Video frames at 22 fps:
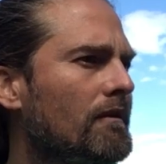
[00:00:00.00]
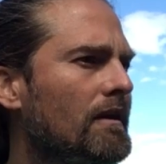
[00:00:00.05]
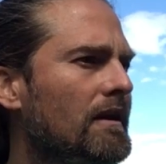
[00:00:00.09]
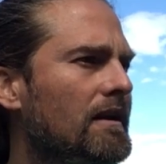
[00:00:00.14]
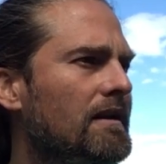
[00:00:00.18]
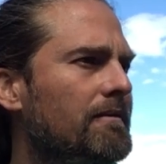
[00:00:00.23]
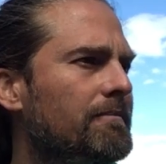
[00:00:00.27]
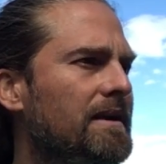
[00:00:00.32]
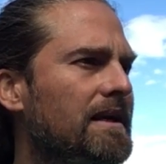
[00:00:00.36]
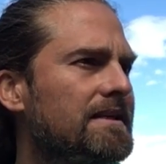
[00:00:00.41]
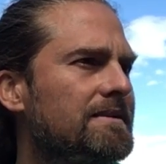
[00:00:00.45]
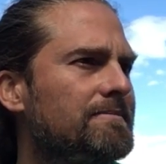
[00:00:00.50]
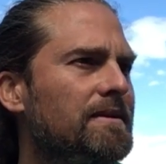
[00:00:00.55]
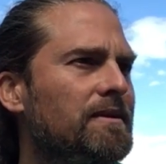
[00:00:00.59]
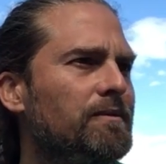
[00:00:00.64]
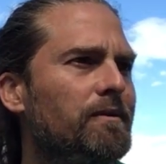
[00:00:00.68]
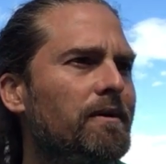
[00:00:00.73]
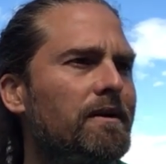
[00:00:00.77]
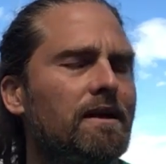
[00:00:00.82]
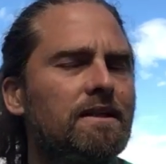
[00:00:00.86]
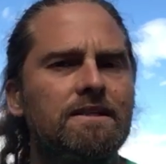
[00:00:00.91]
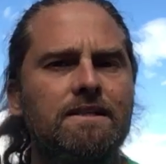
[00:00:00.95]
And it makes me
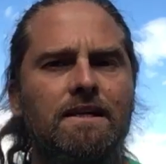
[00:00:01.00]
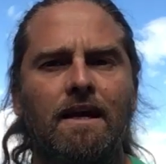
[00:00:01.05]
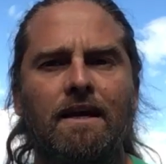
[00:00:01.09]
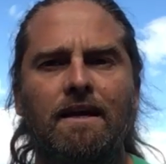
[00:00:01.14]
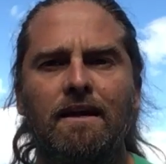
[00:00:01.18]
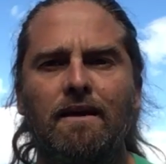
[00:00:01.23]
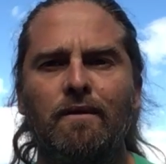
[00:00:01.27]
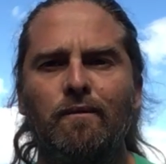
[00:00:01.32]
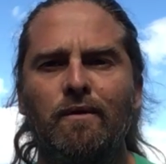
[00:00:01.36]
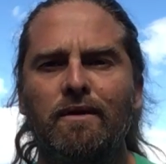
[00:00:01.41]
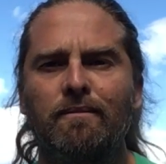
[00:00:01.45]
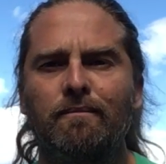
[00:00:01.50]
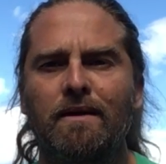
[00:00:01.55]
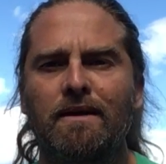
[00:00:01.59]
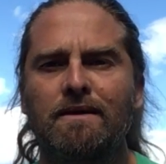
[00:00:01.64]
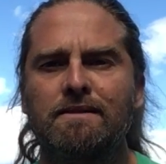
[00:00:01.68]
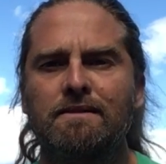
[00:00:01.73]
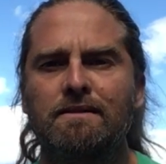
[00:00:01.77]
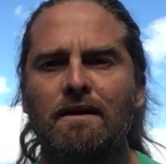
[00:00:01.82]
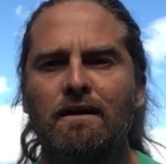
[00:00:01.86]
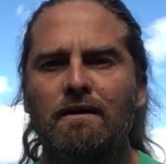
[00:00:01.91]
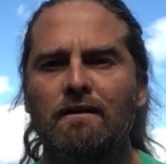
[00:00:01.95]
want to check in with
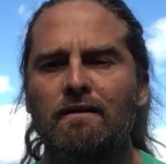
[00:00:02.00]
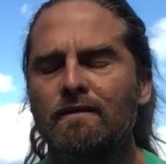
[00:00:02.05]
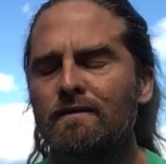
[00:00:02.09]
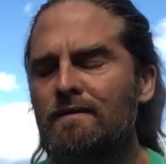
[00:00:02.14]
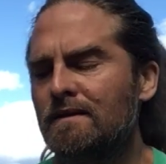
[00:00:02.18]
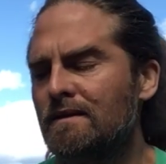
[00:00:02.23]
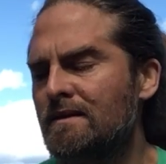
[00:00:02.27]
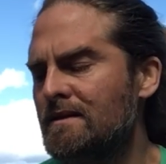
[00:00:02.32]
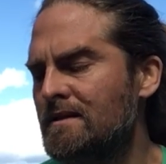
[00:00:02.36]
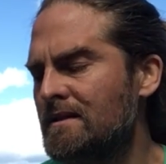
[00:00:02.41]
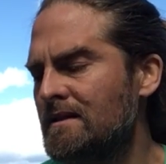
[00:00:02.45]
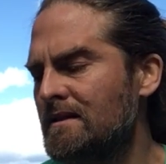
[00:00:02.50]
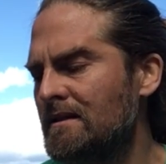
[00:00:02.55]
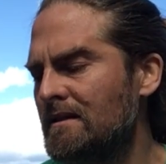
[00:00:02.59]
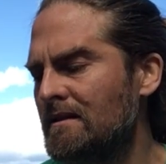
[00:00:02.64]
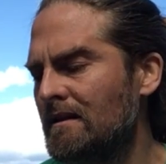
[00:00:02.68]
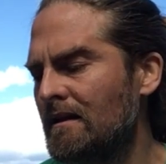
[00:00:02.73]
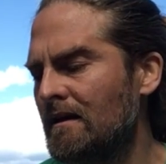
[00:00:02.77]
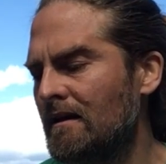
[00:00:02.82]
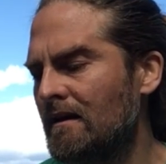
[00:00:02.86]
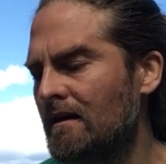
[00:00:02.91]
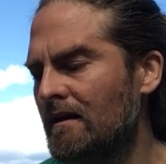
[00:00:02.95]
myself to see,
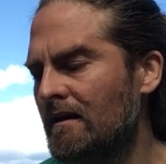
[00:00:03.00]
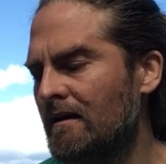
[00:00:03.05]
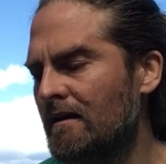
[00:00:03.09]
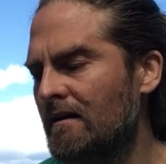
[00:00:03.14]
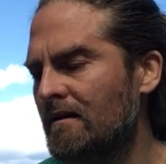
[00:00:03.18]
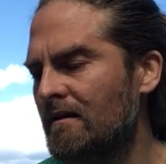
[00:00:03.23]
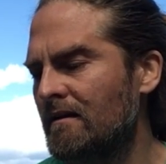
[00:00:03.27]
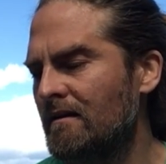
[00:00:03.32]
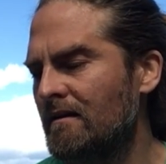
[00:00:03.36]
like,